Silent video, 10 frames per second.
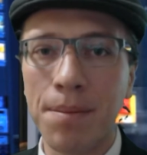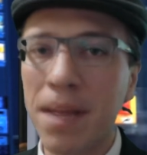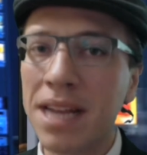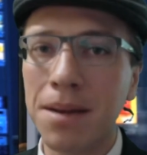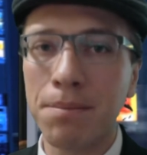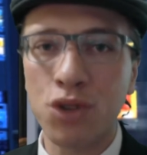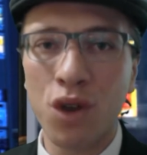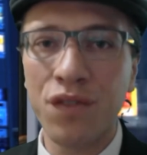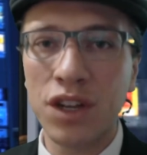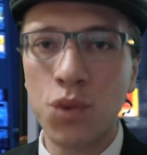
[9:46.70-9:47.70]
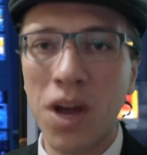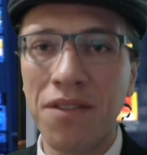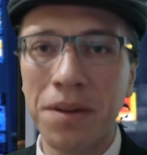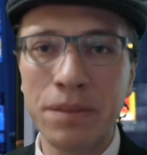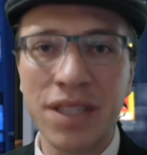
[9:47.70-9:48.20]
picked up trophy
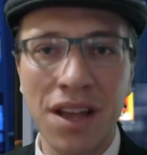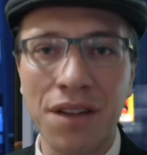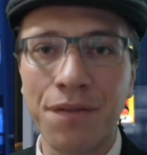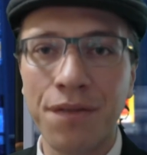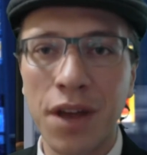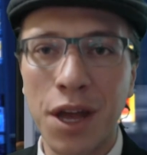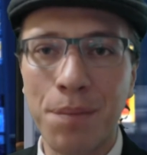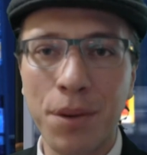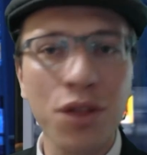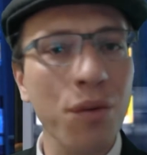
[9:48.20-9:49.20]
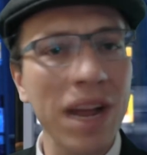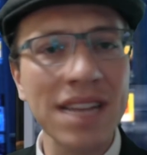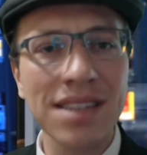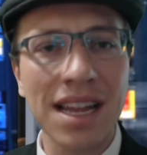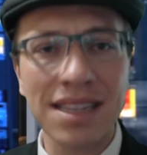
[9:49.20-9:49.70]
12 himself, and put the
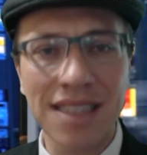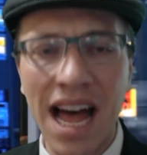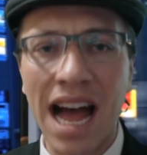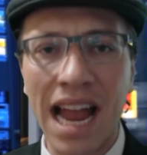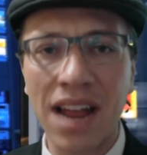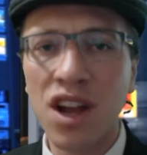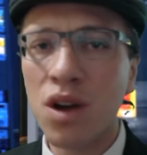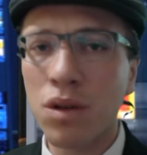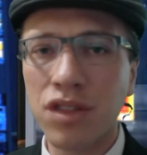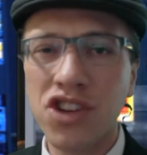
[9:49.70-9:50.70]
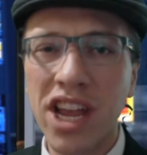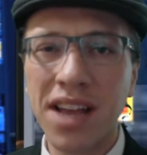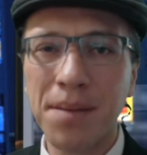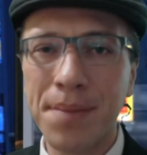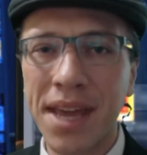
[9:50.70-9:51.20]
race at a tie, with
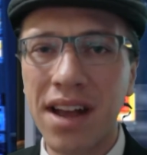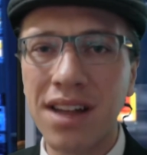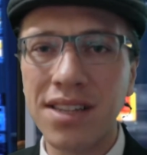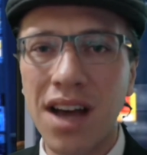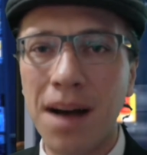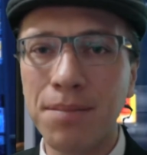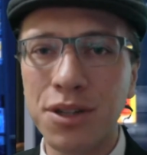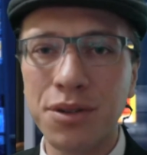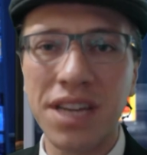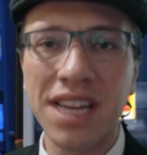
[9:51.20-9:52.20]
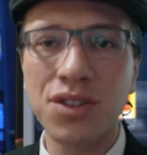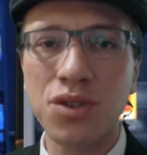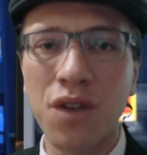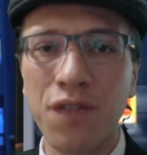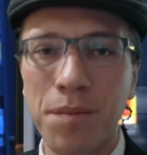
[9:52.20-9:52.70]
Jacob being on top due to his
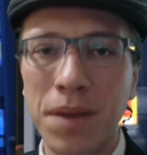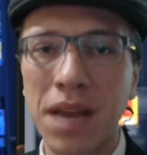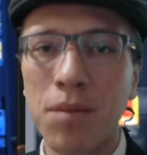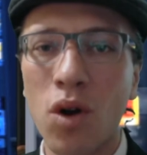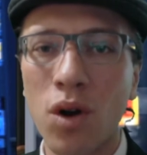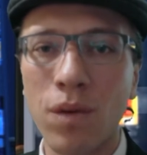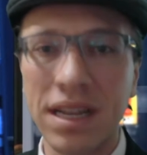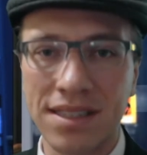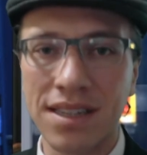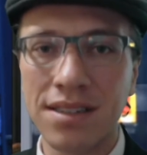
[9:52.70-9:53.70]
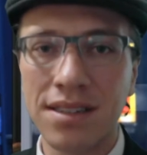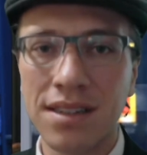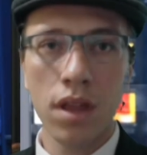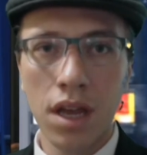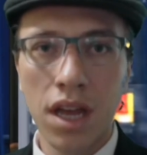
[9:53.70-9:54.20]
trophy being more recent.
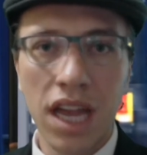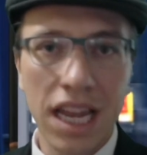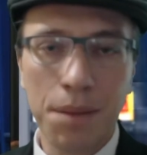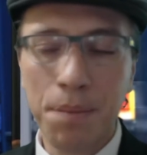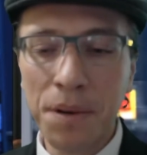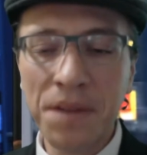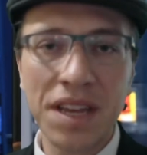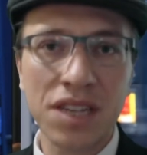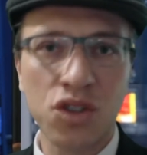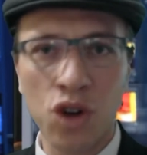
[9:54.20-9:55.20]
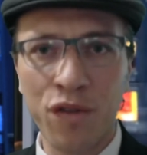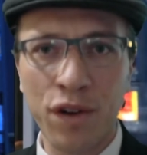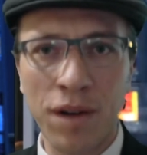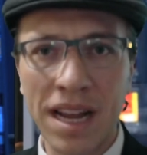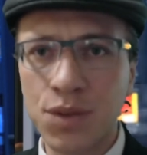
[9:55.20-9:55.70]
In the previous
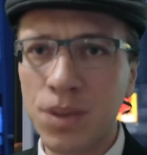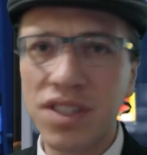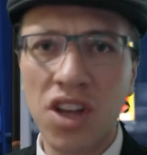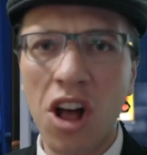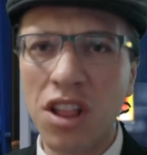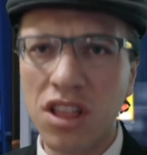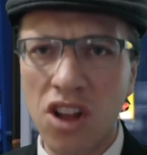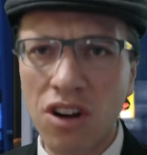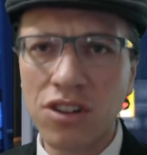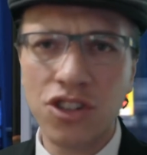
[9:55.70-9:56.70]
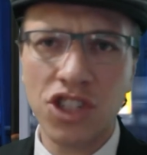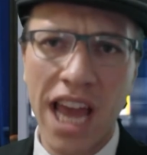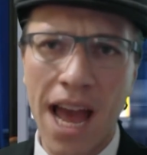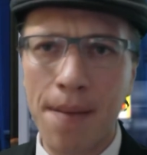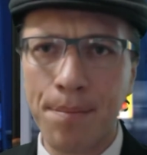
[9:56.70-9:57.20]
trophy race, we saw a large
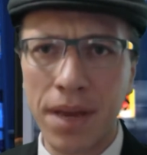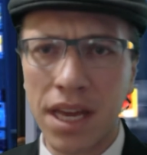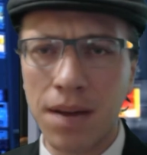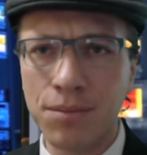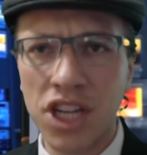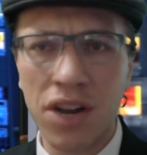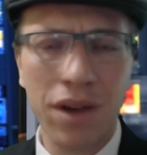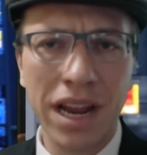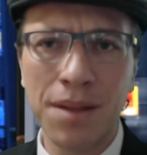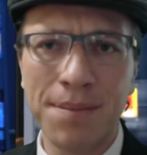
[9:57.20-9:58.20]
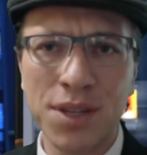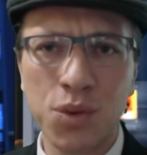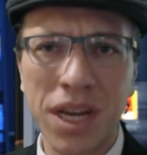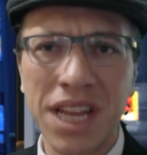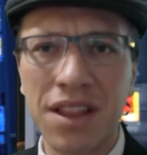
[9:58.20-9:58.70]
gap become generated
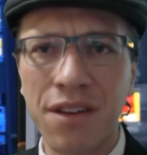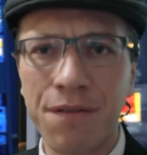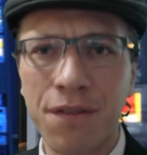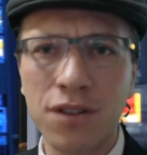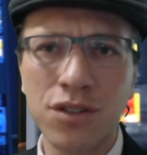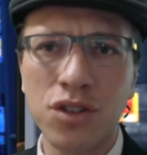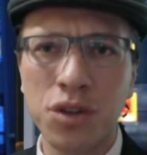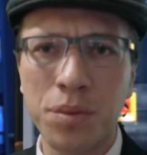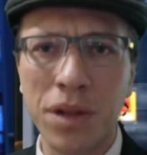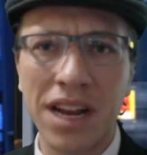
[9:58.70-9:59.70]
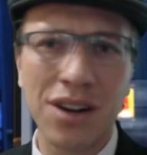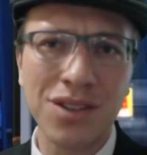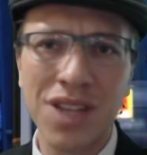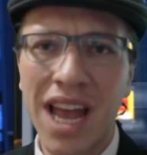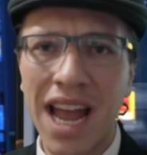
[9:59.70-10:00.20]
between the first 2
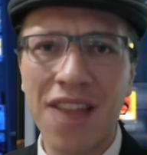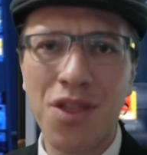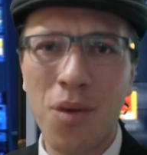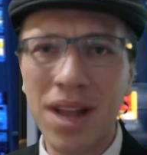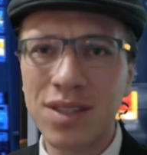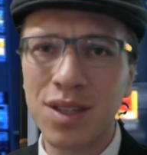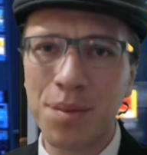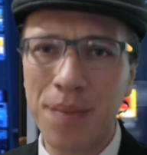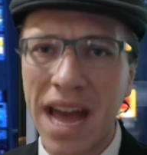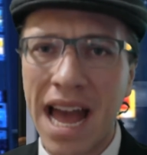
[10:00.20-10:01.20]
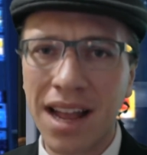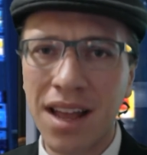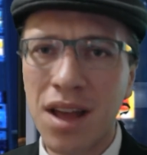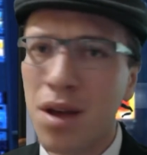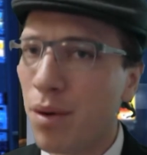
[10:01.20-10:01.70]
players and the rest of the pack,
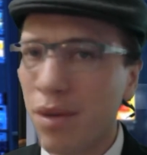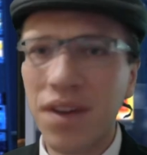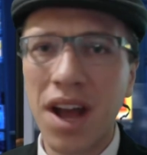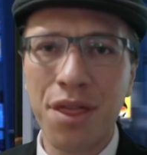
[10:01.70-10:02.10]
but we've got